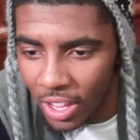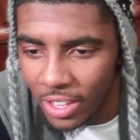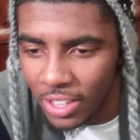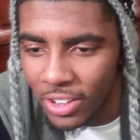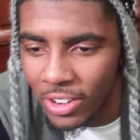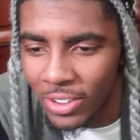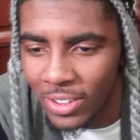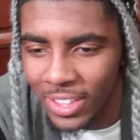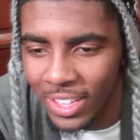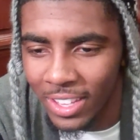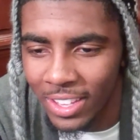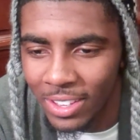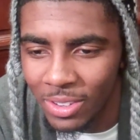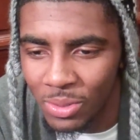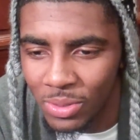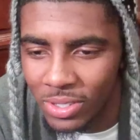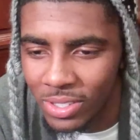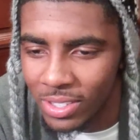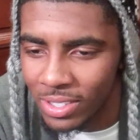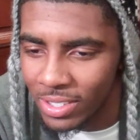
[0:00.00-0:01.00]
You know,
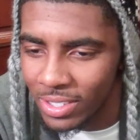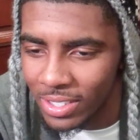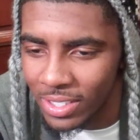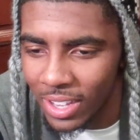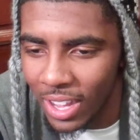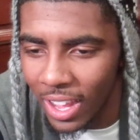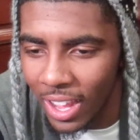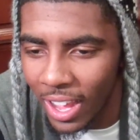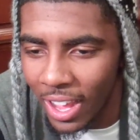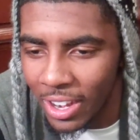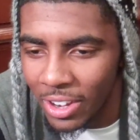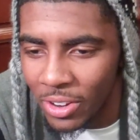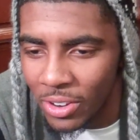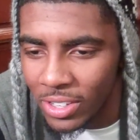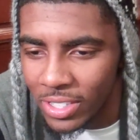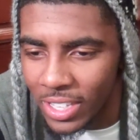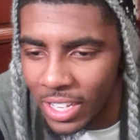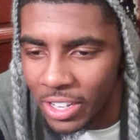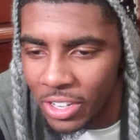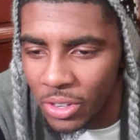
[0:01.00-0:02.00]
I
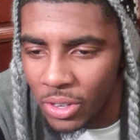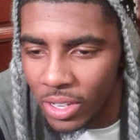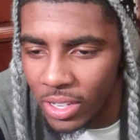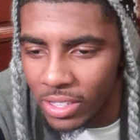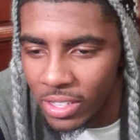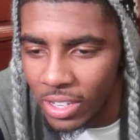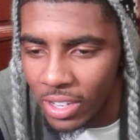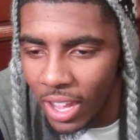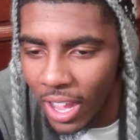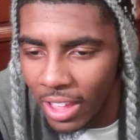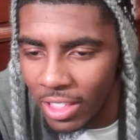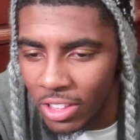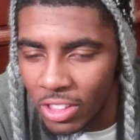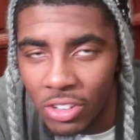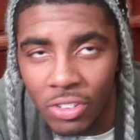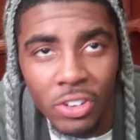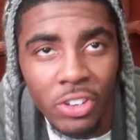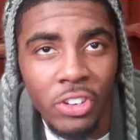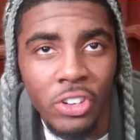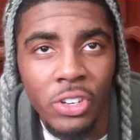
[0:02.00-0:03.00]
noticed they do it to either
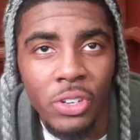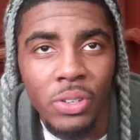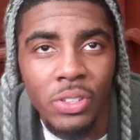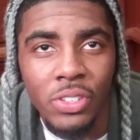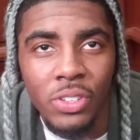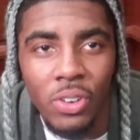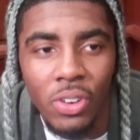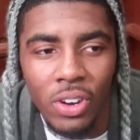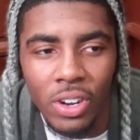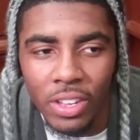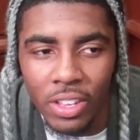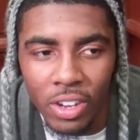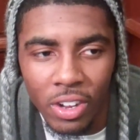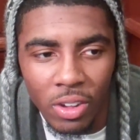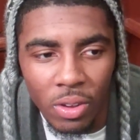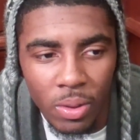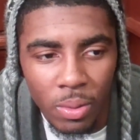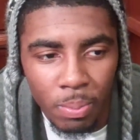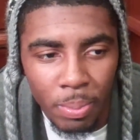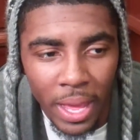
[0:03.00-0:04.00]
the recruits or, you
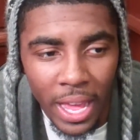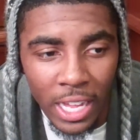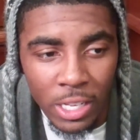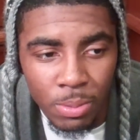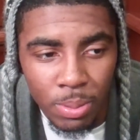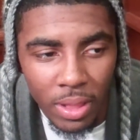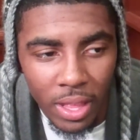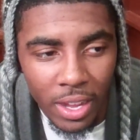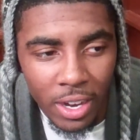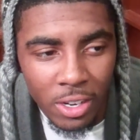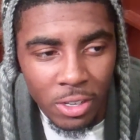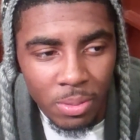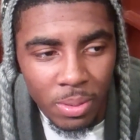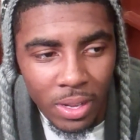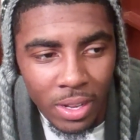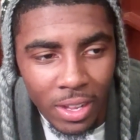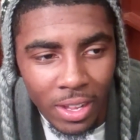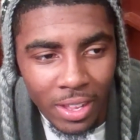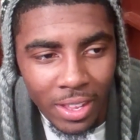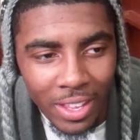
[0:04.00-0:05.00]
know, past players,
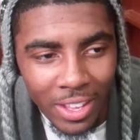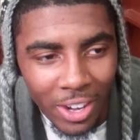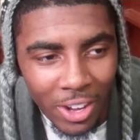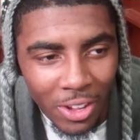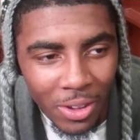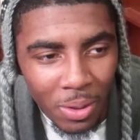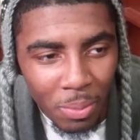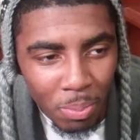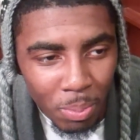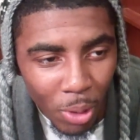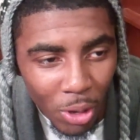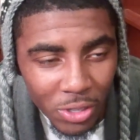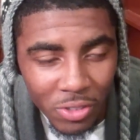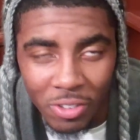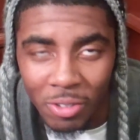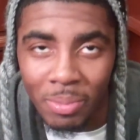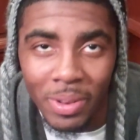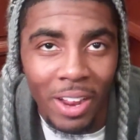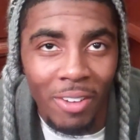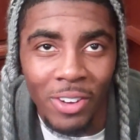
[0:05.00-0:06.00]
but
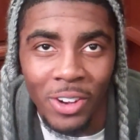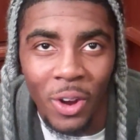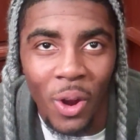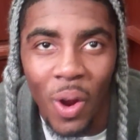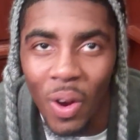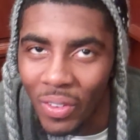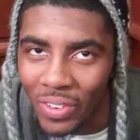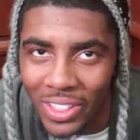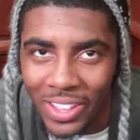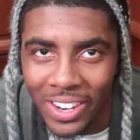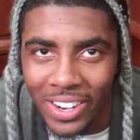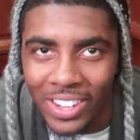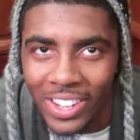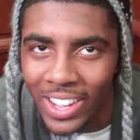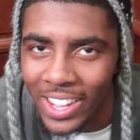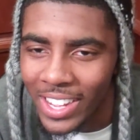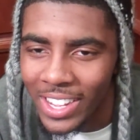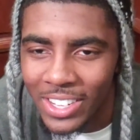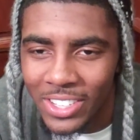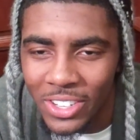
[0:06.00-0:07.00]
most of them never go over
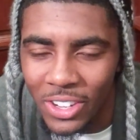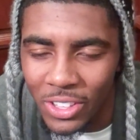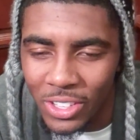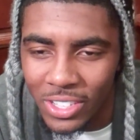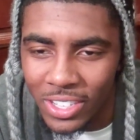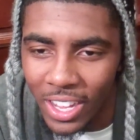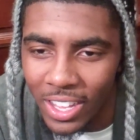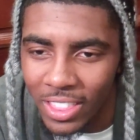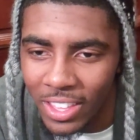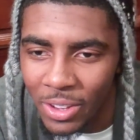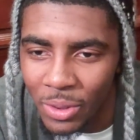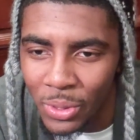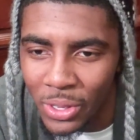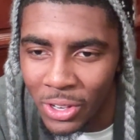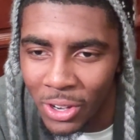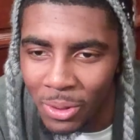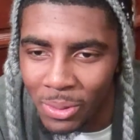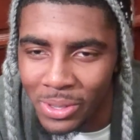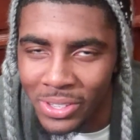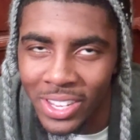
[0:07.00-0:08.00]
there. So this, I think,
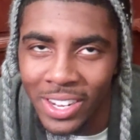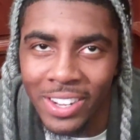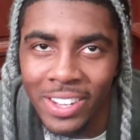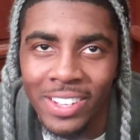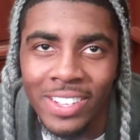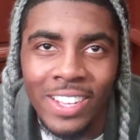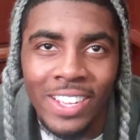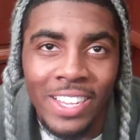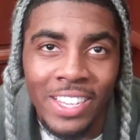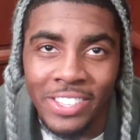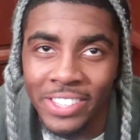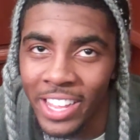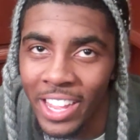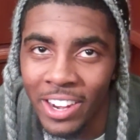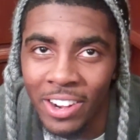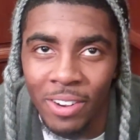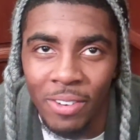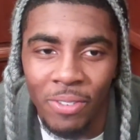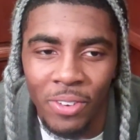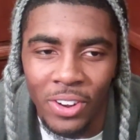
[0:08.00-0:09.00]
we set a
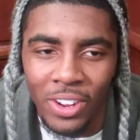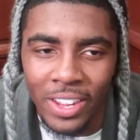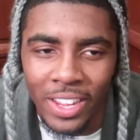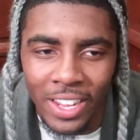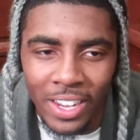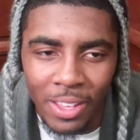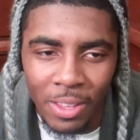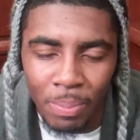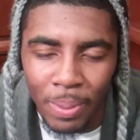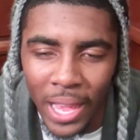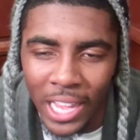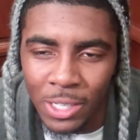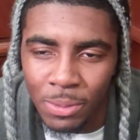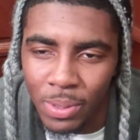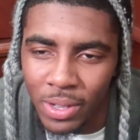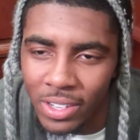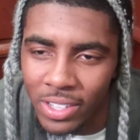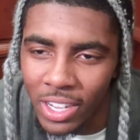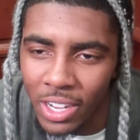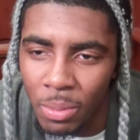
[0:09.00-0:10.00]
standard for any past
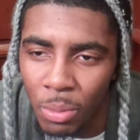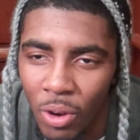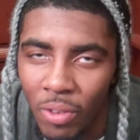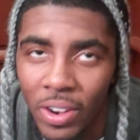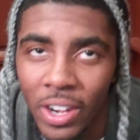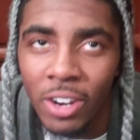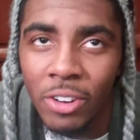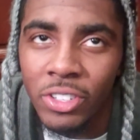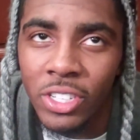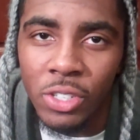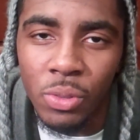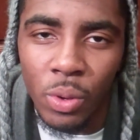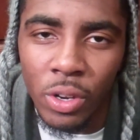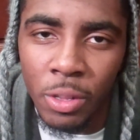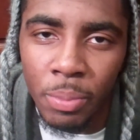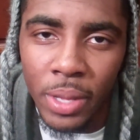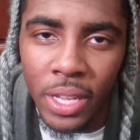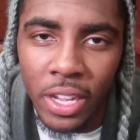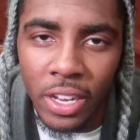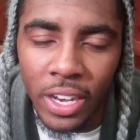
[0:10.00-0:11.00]
players that come over here who just
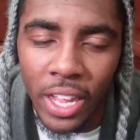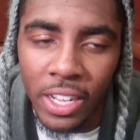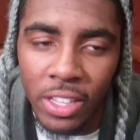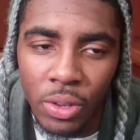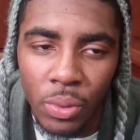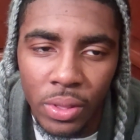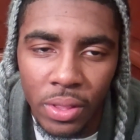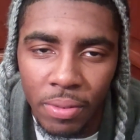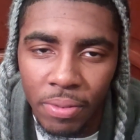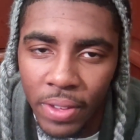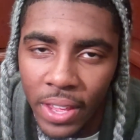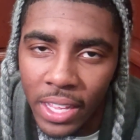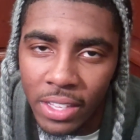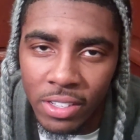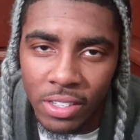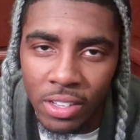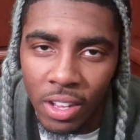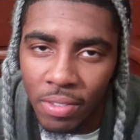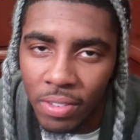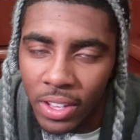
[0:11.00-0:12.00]
want to be connected with the fans
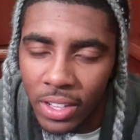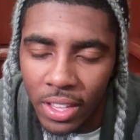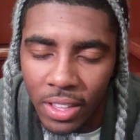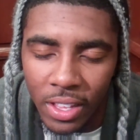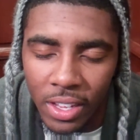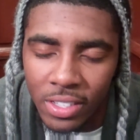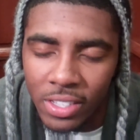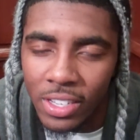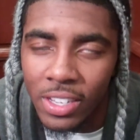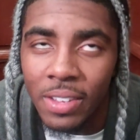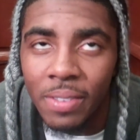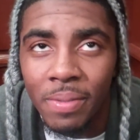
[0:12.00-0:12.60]
and stuff like that. That's it.